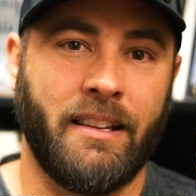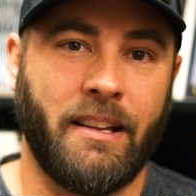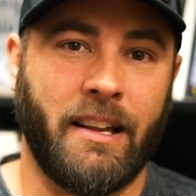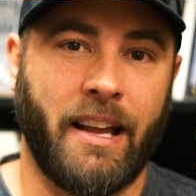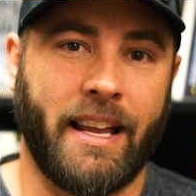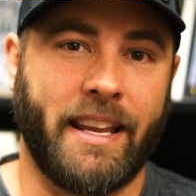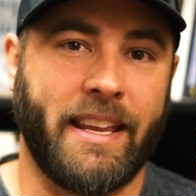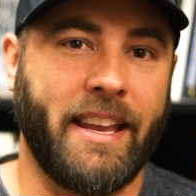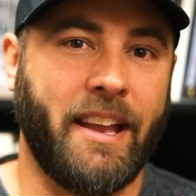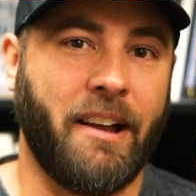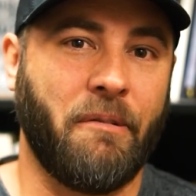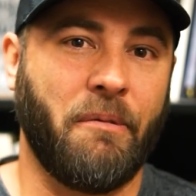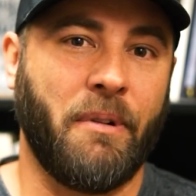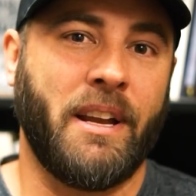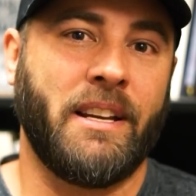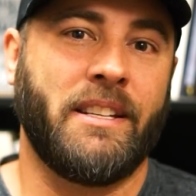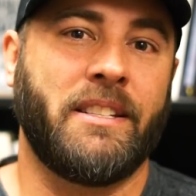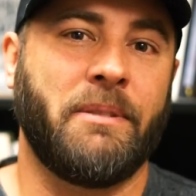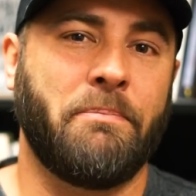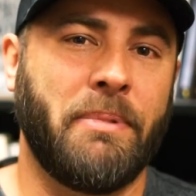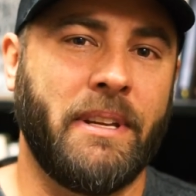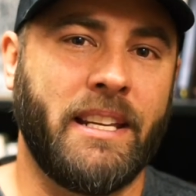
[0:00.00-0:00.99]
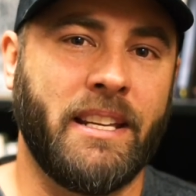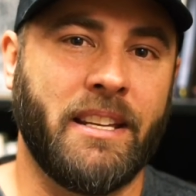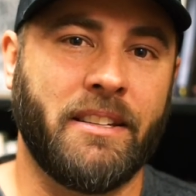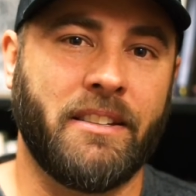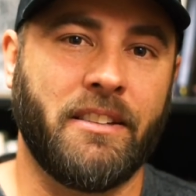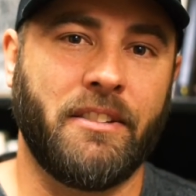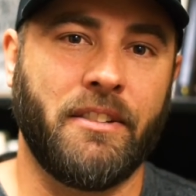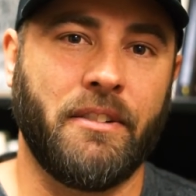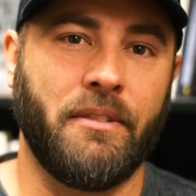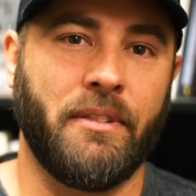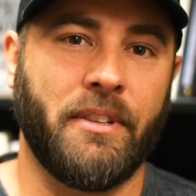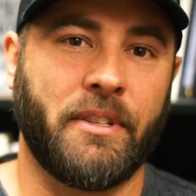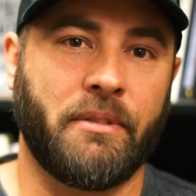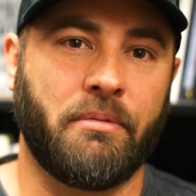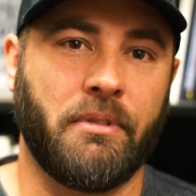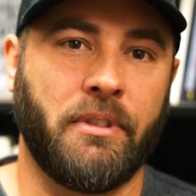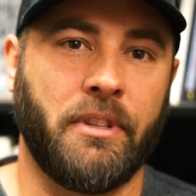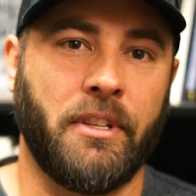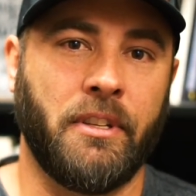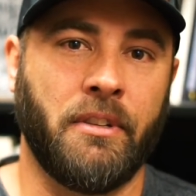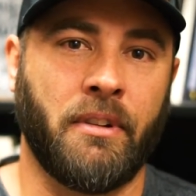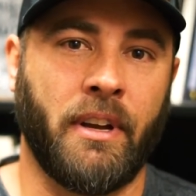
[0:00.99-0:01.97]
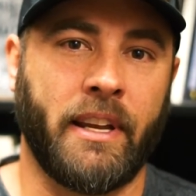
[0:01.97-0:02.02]
I can't wait to begin to do this
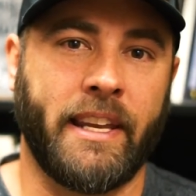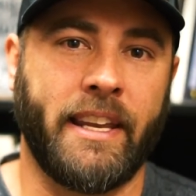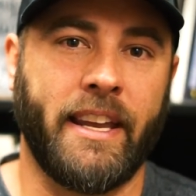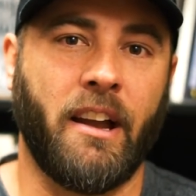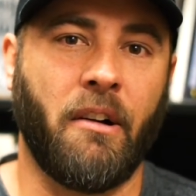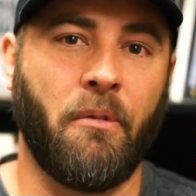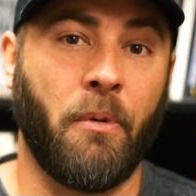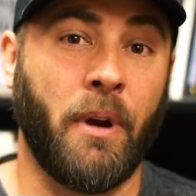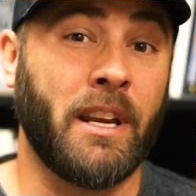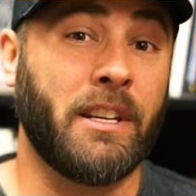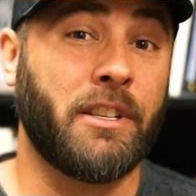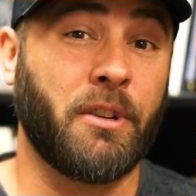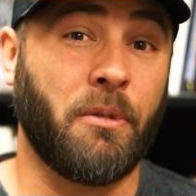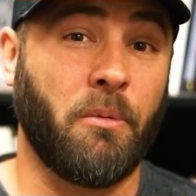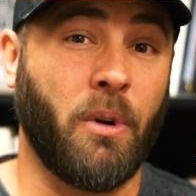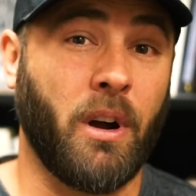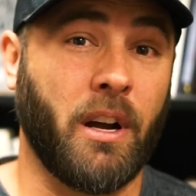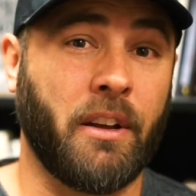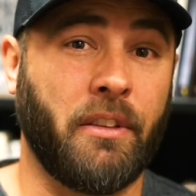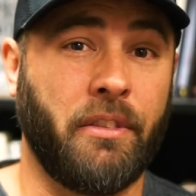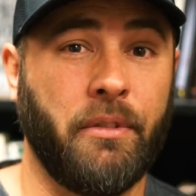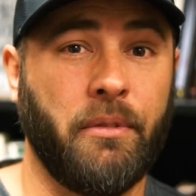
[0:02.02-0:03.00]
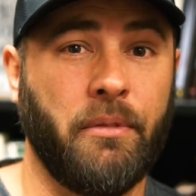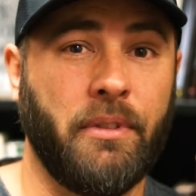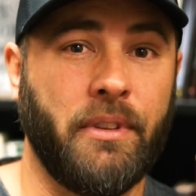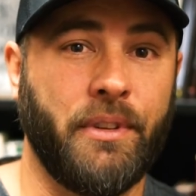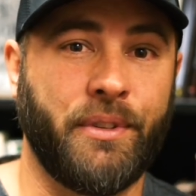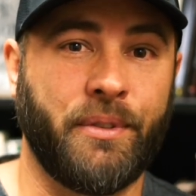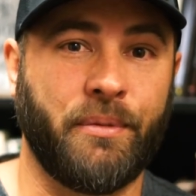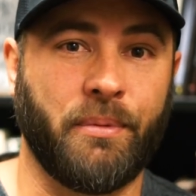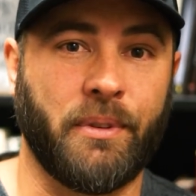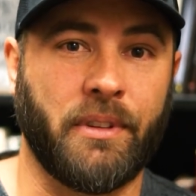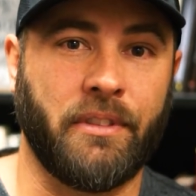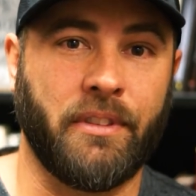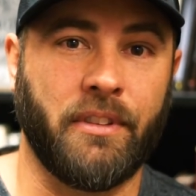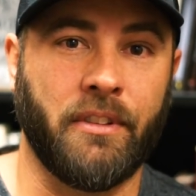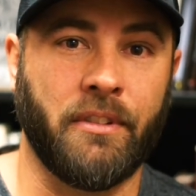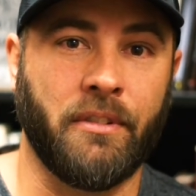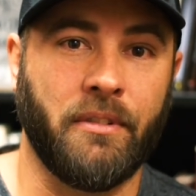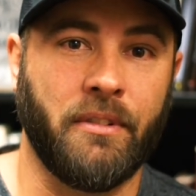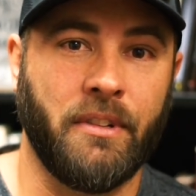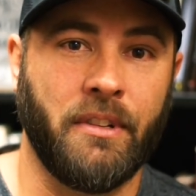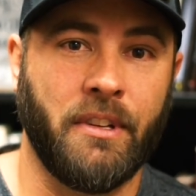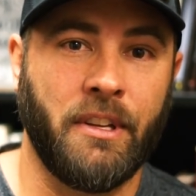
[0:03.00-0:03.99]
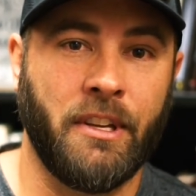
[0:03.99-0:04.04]
with you. I can't wait to walk through this with you.
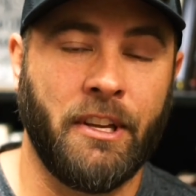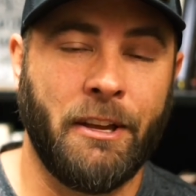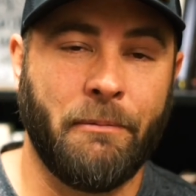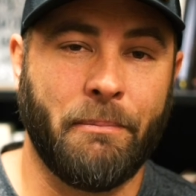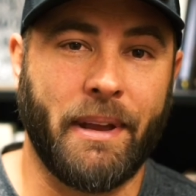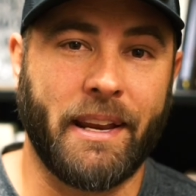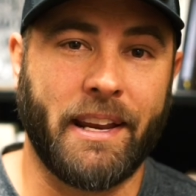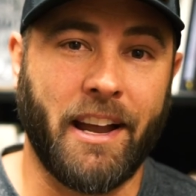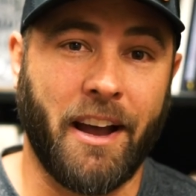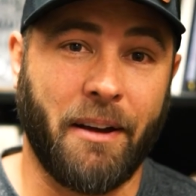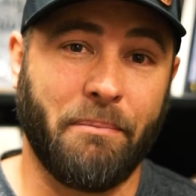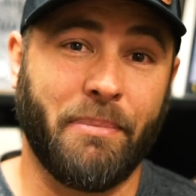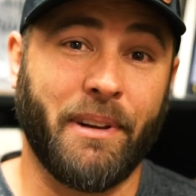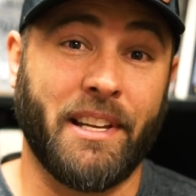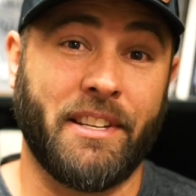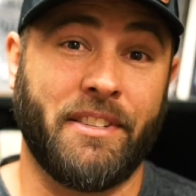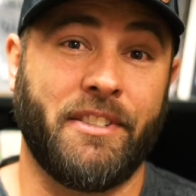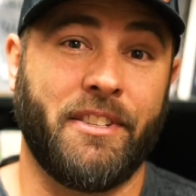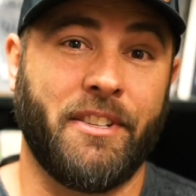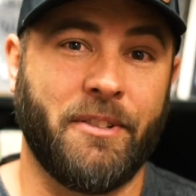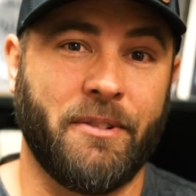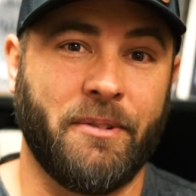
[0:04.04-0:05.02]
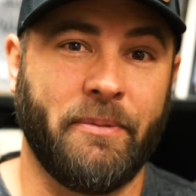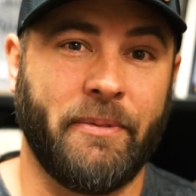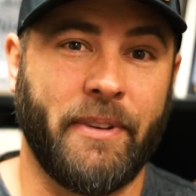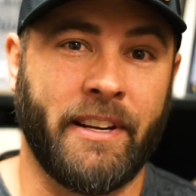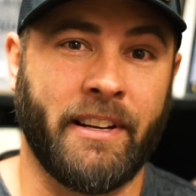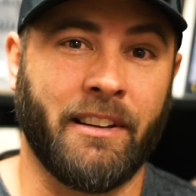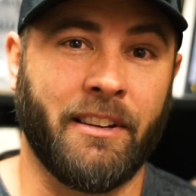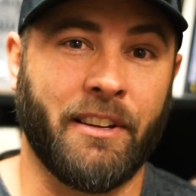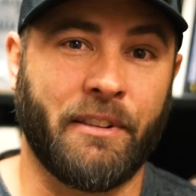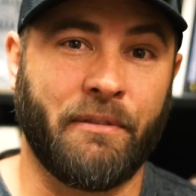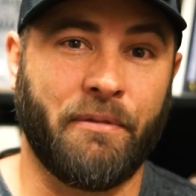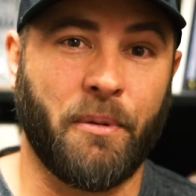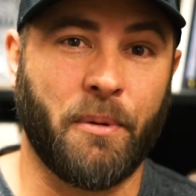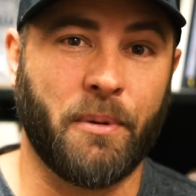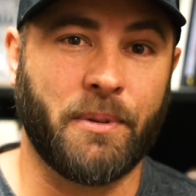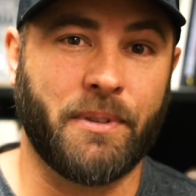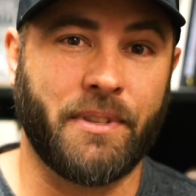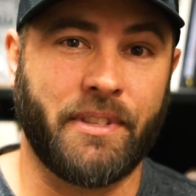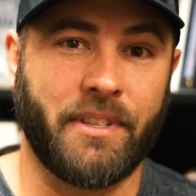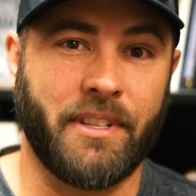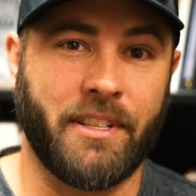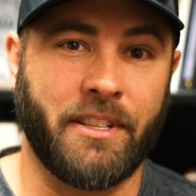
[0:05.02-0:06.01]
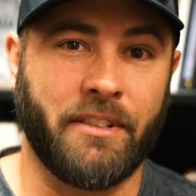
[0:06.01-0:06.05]
May God bless you, and I look forward
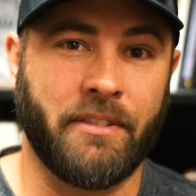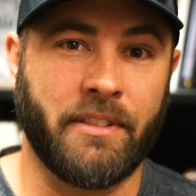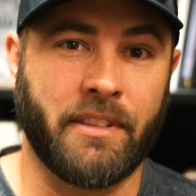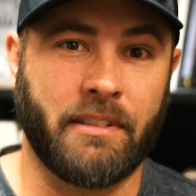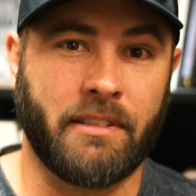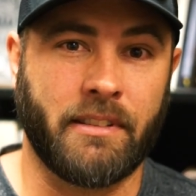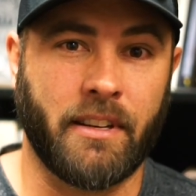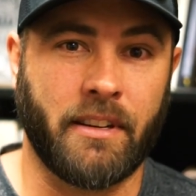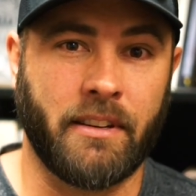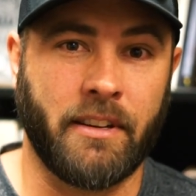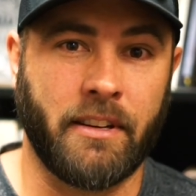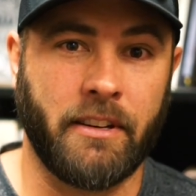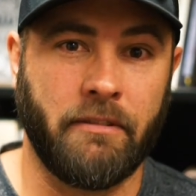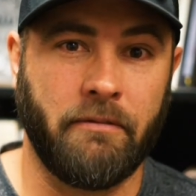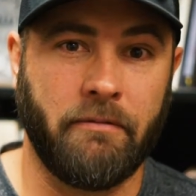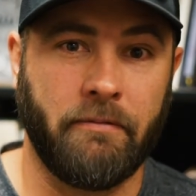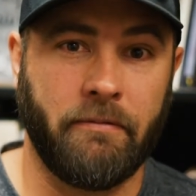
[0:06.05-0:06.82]
to seeing you this Sunday.